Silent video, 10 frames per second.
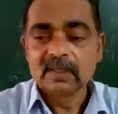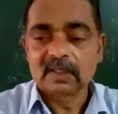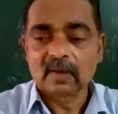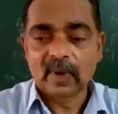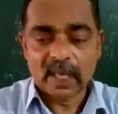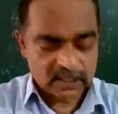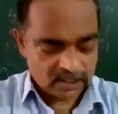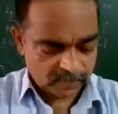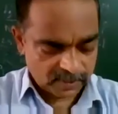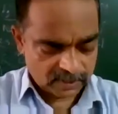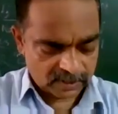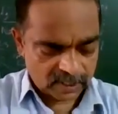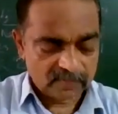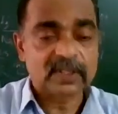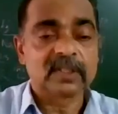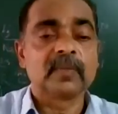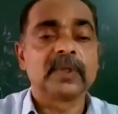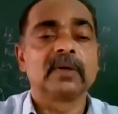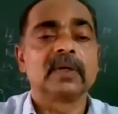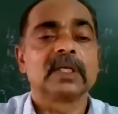The blank spaces left in the
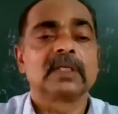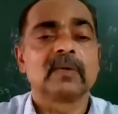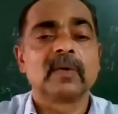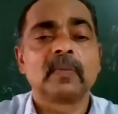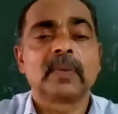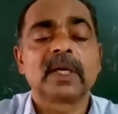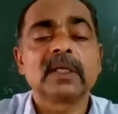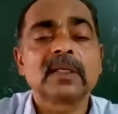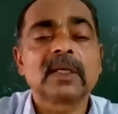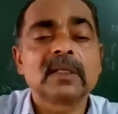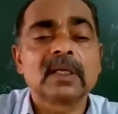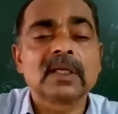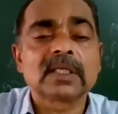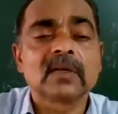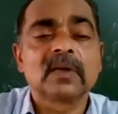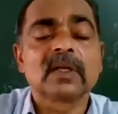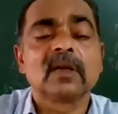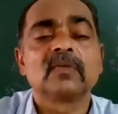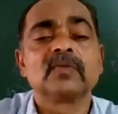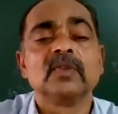periodic table predicted the discovery
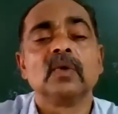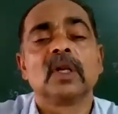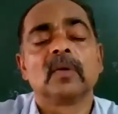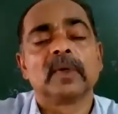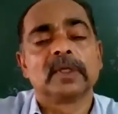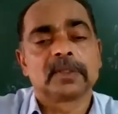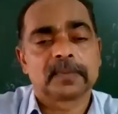of new element.